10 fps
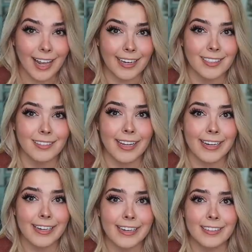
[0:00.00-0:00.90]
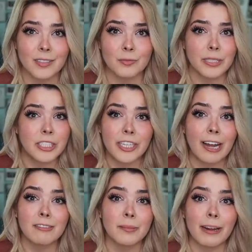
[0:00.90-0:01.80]
isolated is reaching
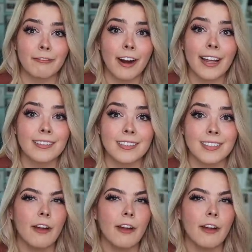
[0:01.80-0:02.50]
out to my friends.